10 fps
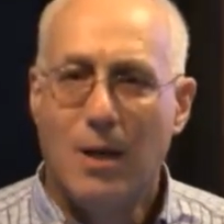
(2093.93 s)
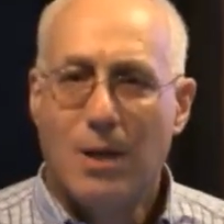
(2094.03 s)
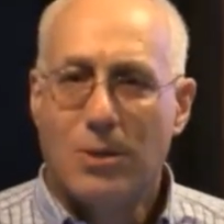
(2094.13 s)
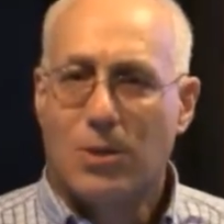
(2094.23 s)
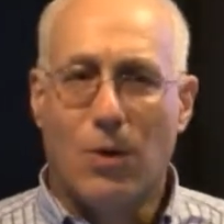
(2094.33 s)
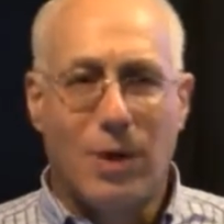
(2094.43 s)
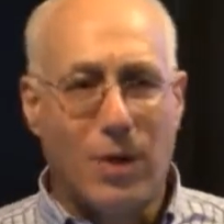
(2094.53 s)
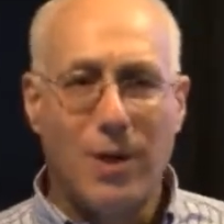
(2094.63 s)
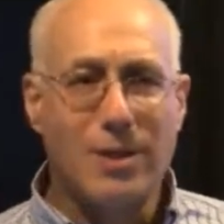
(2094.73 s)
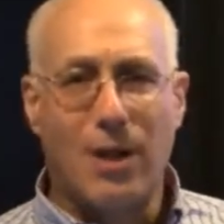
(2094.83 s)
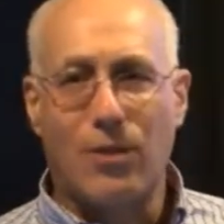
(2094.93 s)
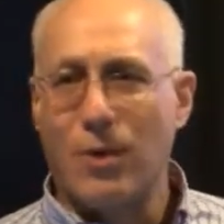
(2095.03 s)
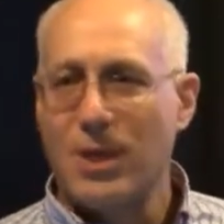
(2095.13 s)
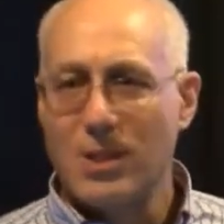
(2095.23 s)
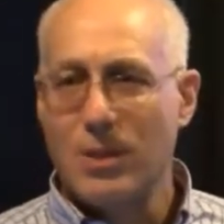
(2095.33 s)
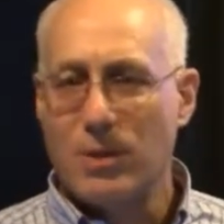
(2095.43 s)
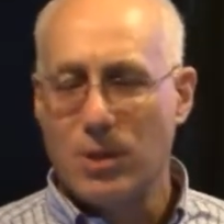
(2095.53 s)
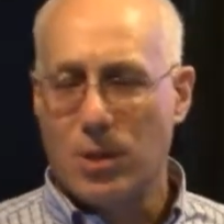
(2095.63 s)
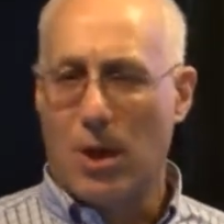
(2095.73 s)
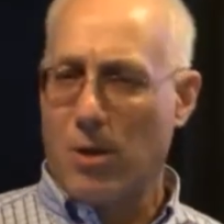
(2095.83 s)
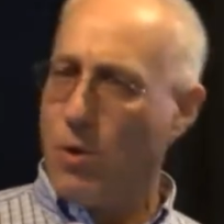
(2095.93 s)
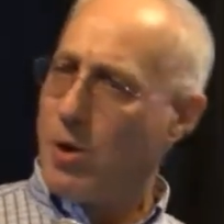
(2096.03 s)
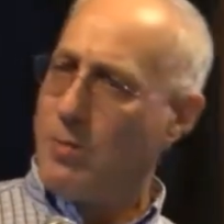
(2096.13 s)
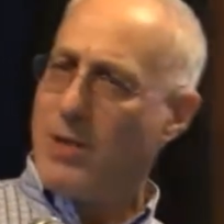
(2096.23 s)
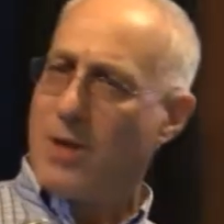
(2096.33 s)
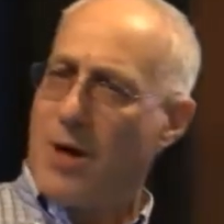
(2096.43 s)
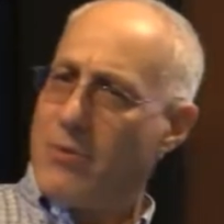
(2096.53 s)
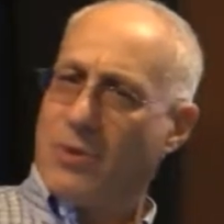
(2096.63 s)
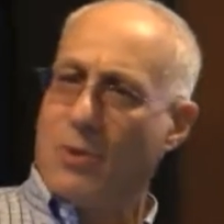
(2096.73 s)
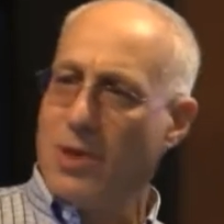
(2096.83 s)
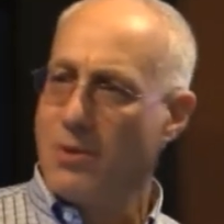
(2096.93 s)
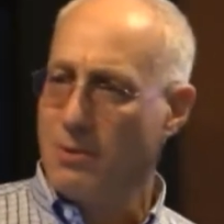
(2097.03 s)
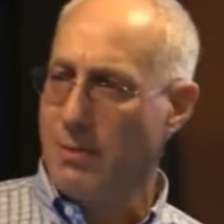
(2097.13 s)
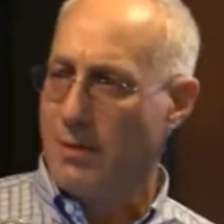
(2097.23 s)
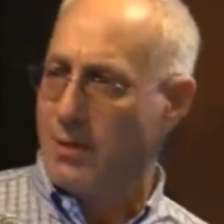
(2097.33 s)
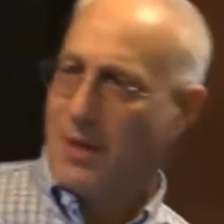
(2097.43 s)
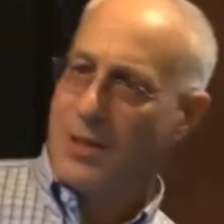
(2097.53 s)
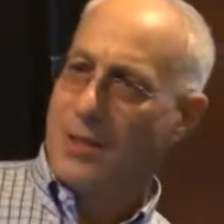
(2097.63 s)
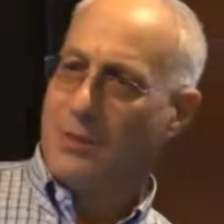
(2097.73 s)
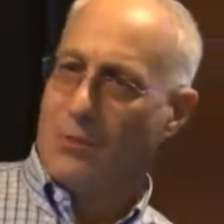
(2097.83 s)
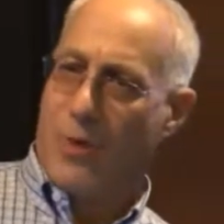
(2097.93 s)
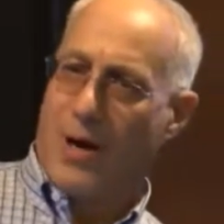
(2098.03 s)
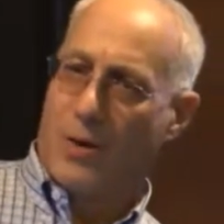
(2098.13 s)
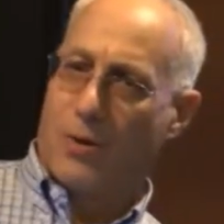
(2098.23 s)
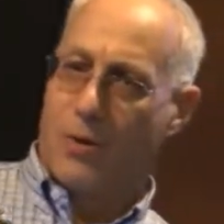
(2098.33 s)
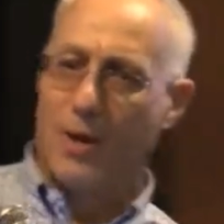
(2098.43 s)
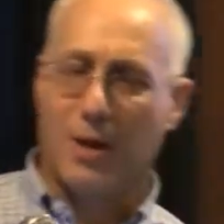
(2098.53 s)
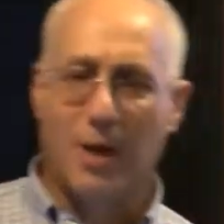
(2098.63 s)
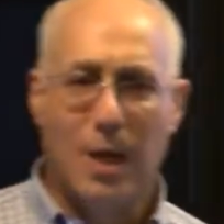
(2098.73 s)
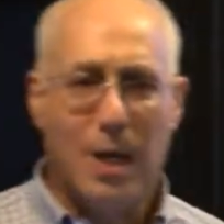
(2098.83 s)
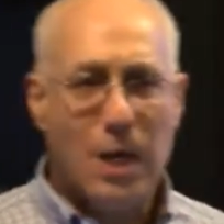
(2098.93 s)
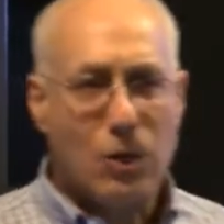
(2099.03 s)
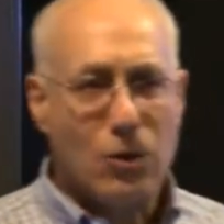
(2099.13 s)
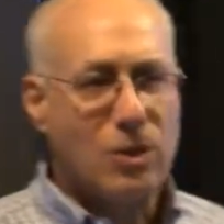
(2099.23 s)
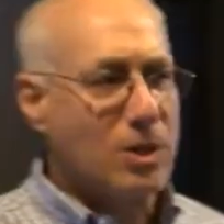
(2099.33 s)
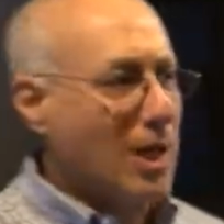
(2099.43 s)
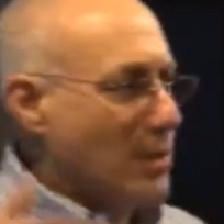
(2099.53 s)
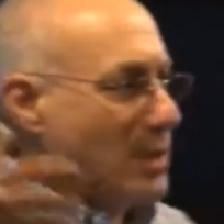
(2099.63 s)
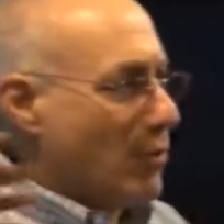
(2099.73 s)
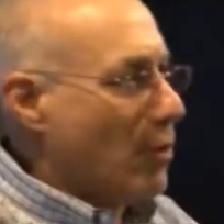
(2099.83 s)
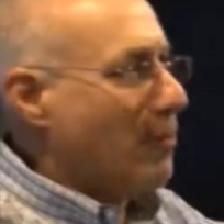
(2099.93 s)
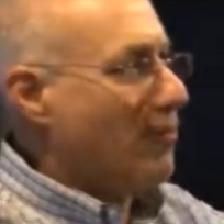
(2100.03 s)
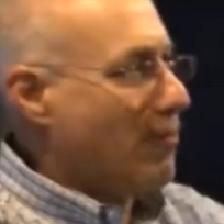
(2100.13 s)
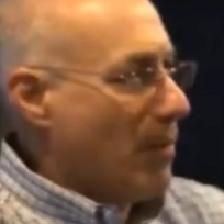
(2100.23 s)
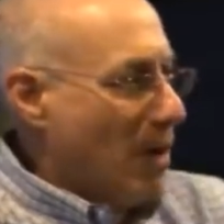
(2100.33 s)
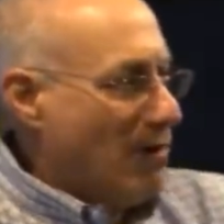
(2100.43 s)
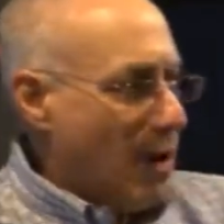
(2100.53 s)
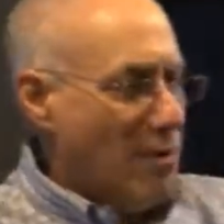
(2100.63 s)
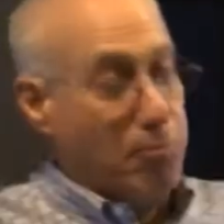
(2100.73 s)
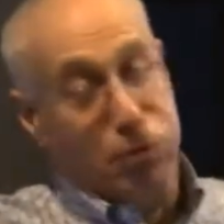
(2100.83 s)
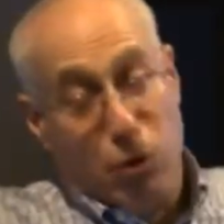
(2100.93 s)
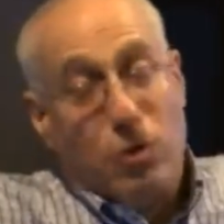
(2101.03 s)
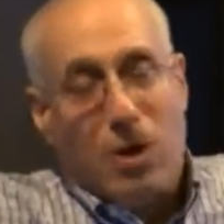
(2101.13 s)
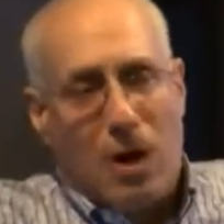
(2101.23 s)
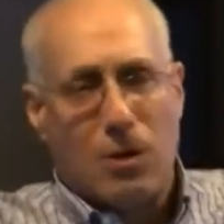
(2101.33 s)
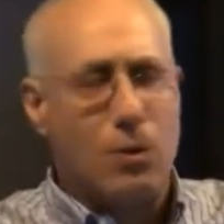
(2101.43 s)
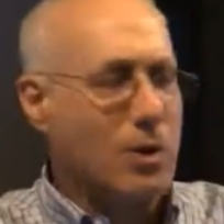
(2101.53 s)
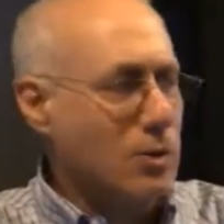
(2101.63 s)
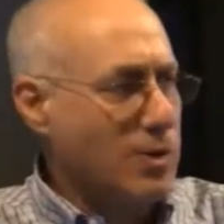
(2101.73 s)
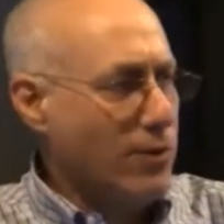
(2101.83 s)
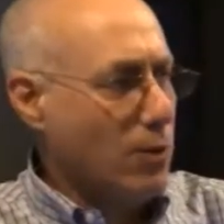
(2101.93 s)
So when I read that, I thought, well, let's see what the Chicago Working Men's Congress was. Maybe it's like this radical thing. Turns out it was a group of, of, of blue collar workers, if you